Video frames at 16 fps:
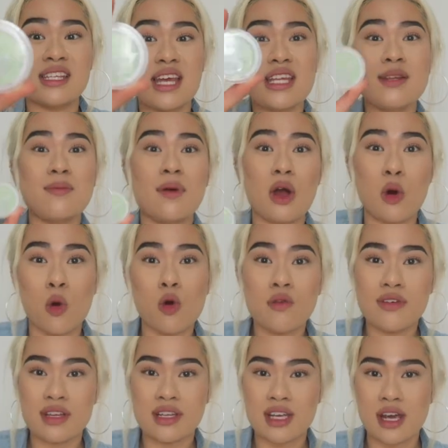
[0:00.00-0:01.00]
said in my
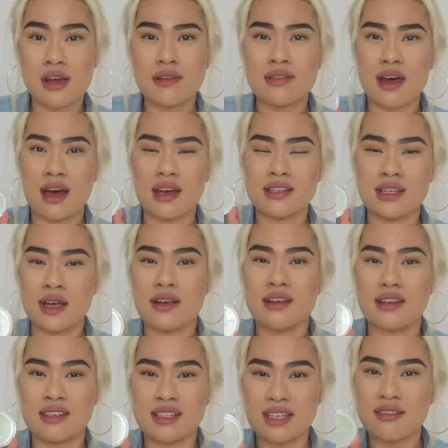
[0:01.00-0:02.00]
haul video that I don't
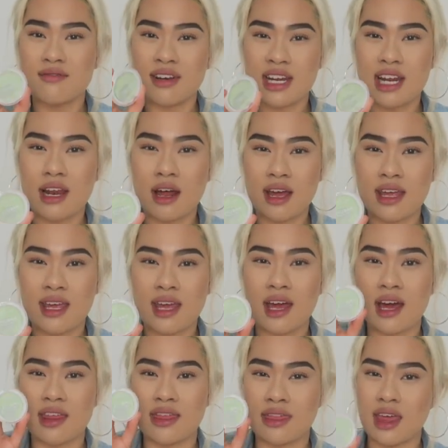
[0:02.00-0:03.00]
I didn't really like
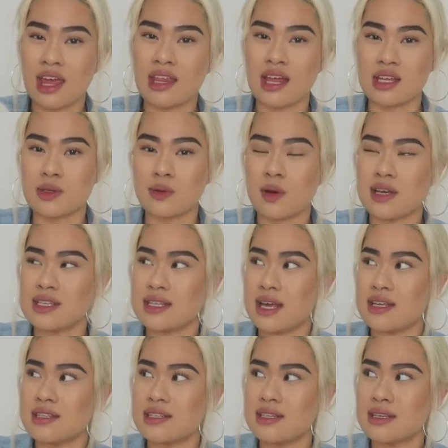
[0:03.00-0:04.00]
it. I think that's what I
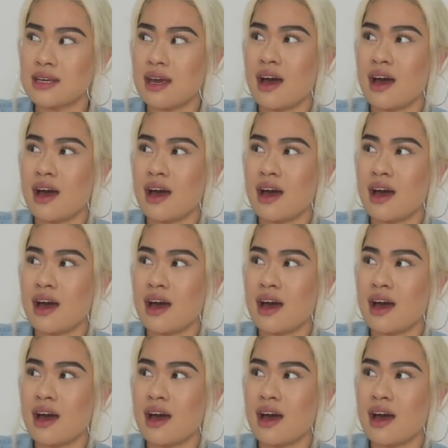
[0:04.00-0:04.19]
said.